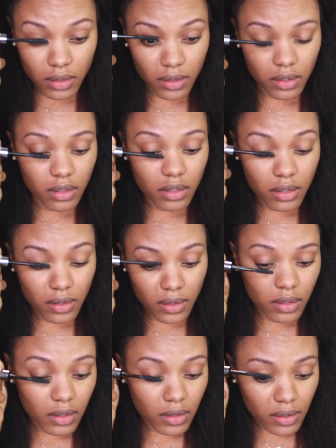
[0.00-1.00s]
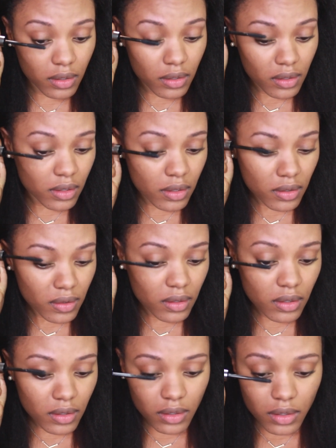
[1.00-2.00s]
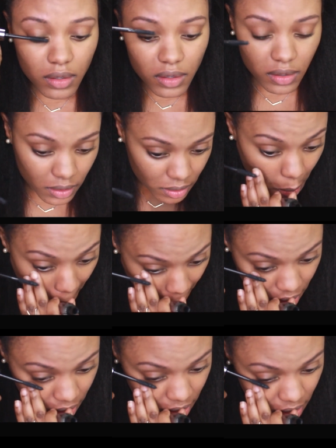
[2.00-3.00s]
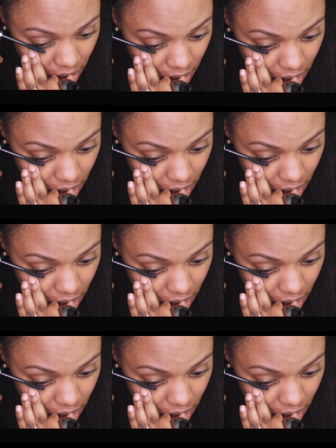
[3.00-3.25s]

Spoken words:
(no one is talking)